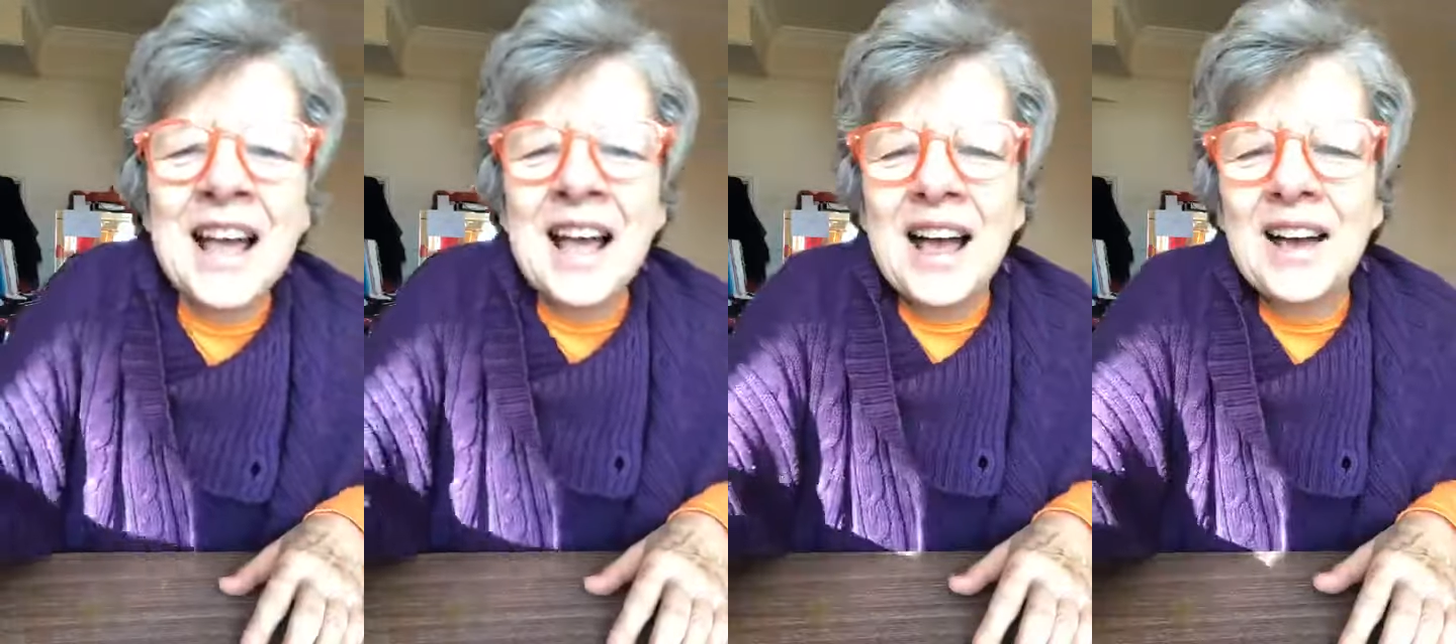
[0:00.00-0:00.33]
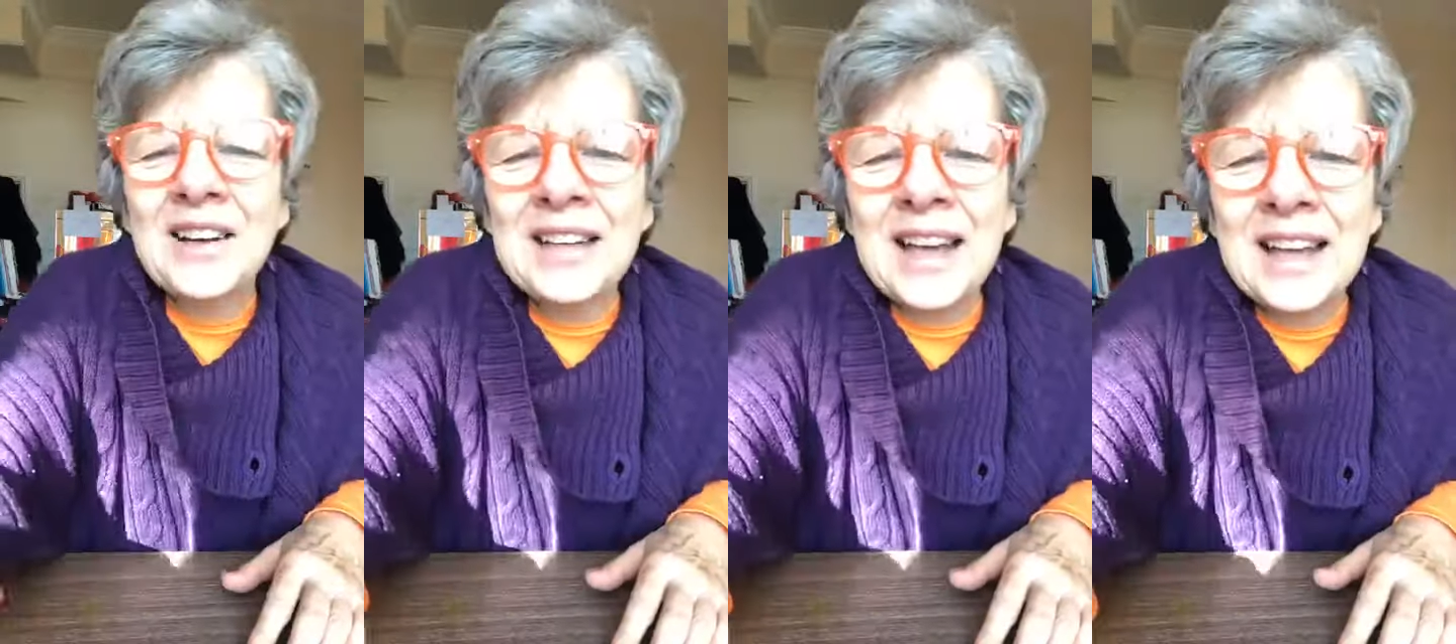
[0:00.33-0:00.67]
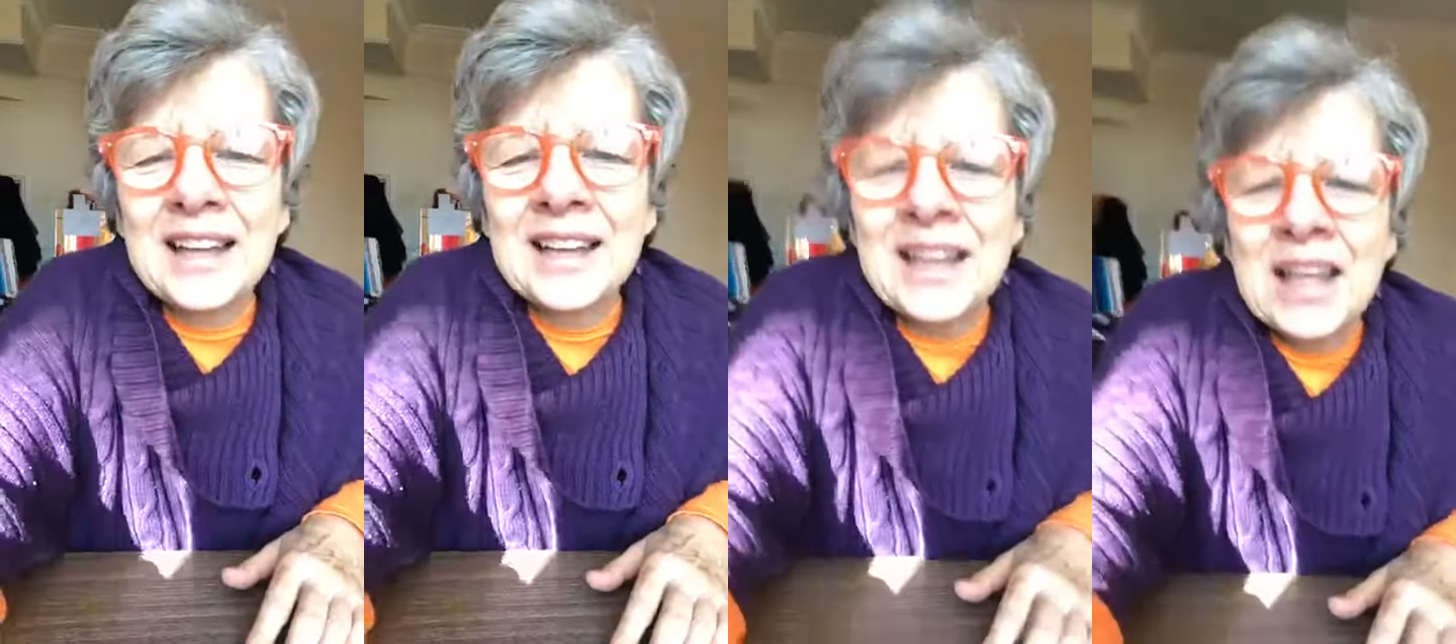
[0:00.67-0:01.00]
Okay.
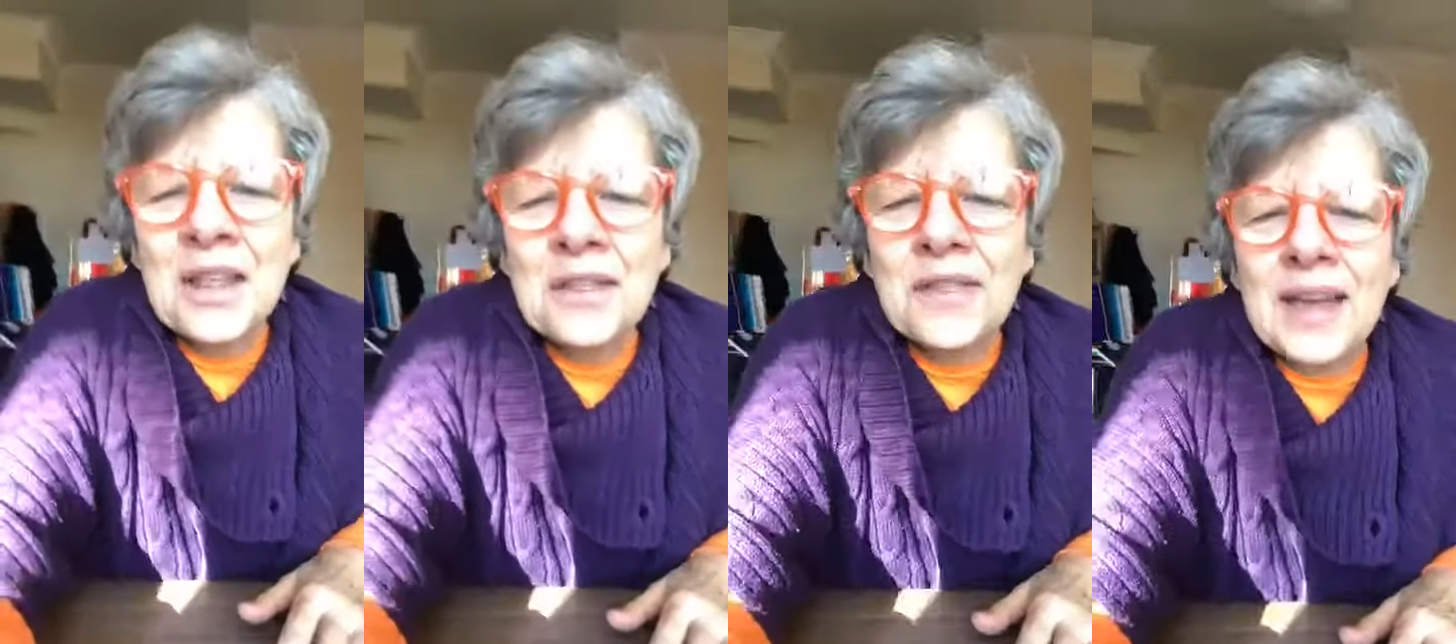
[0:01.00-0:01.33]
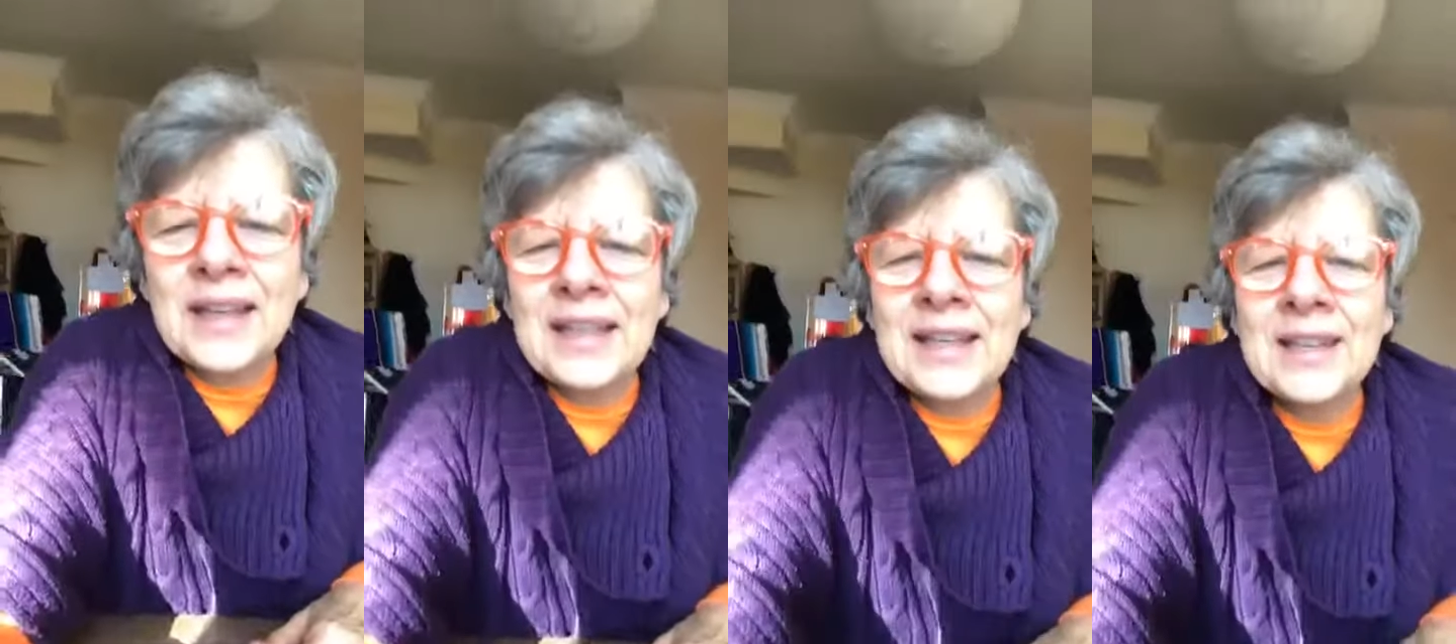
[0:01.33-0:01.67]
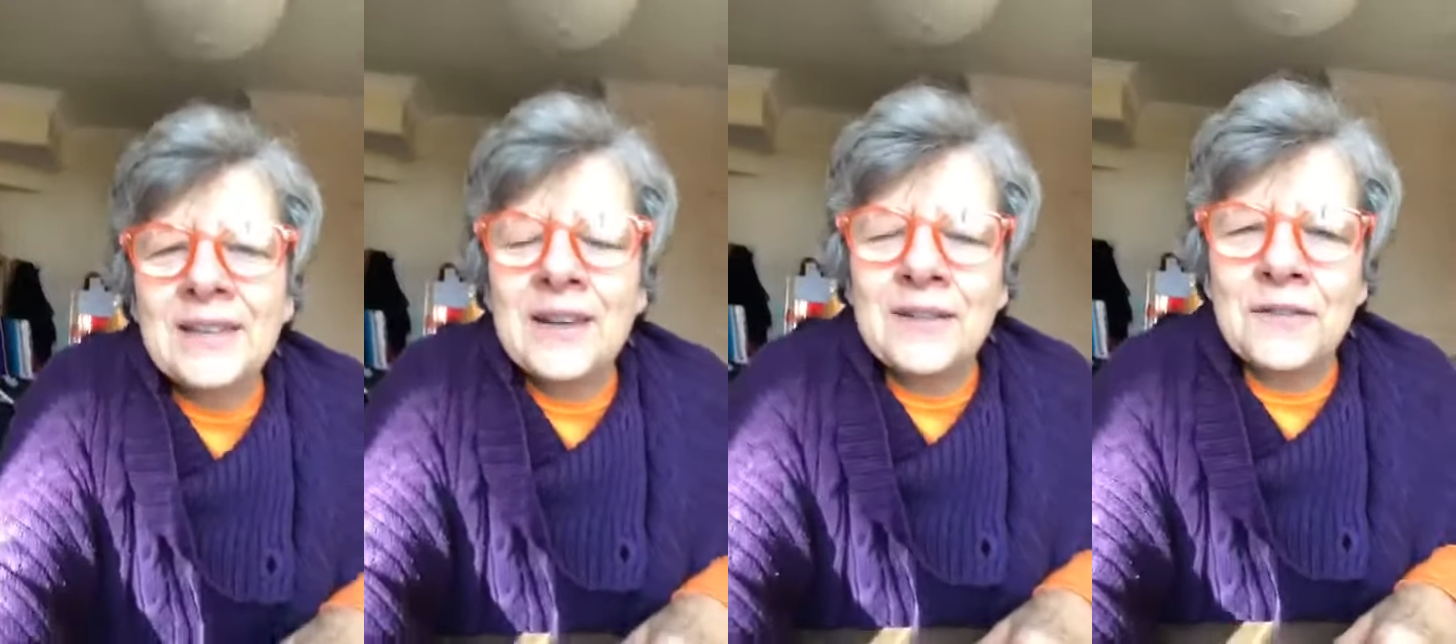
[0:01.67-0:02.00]
Thank
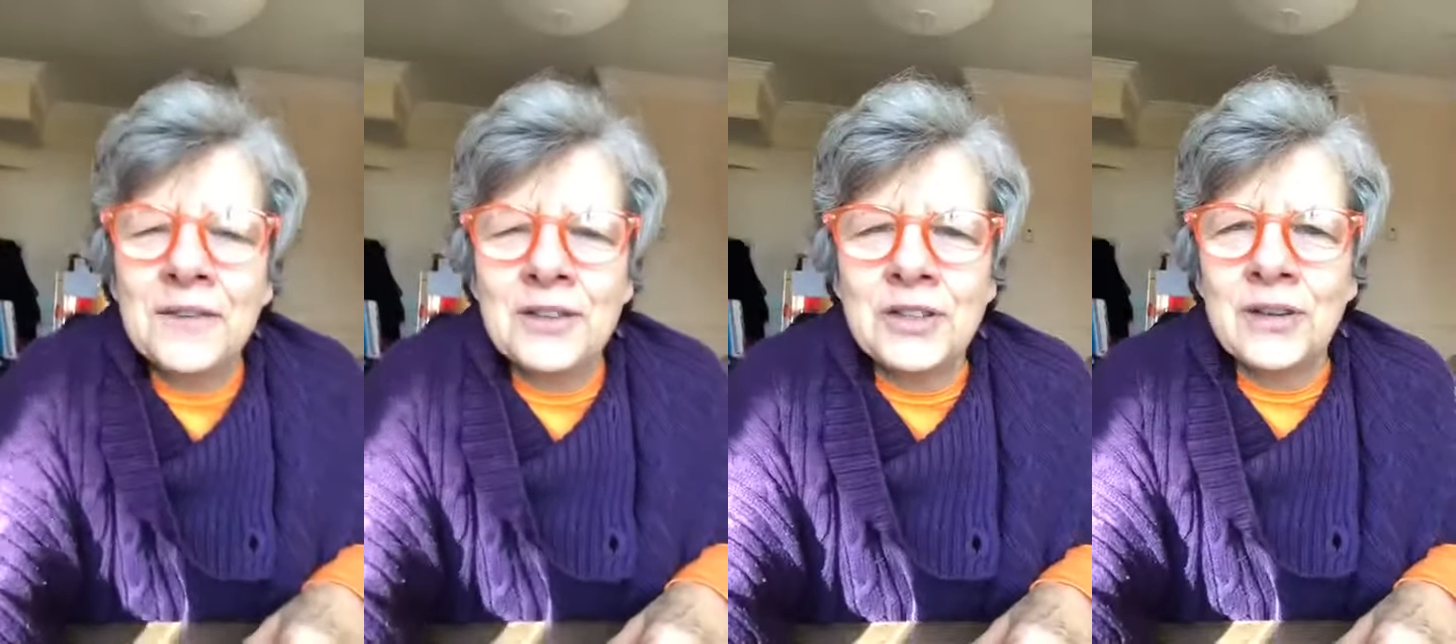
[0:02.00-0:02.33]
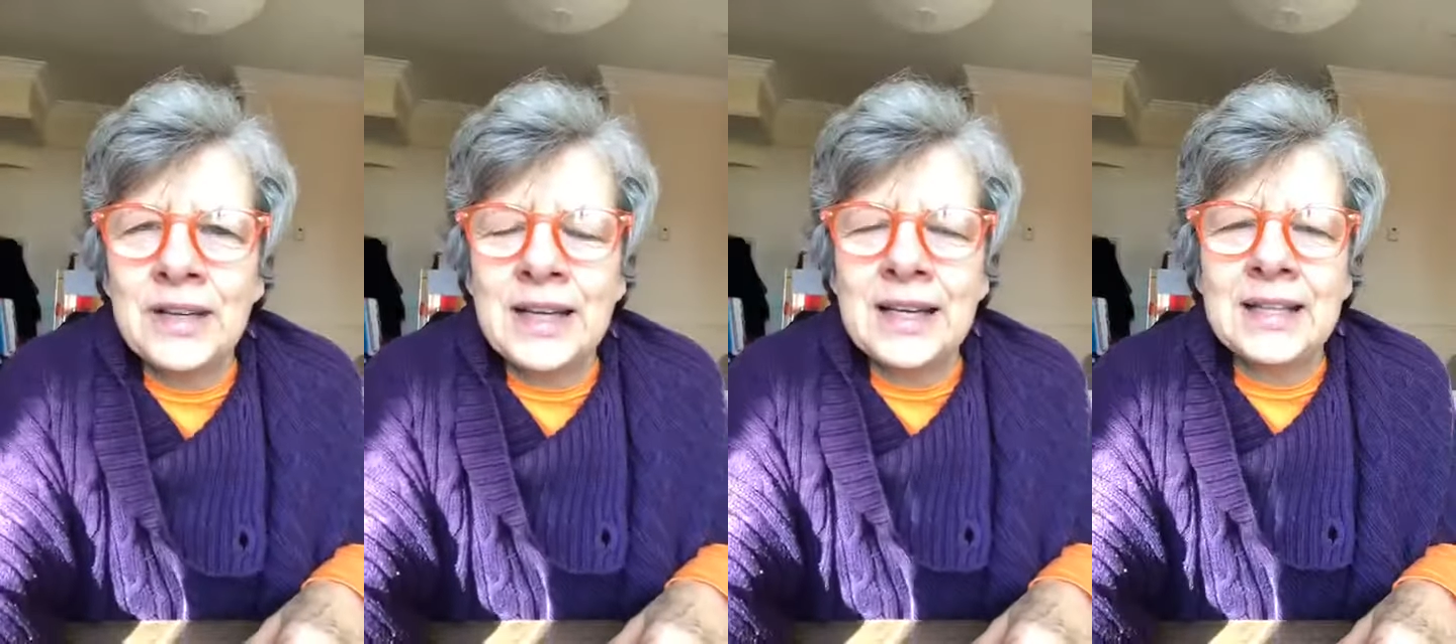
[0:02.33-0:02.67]
you for joining.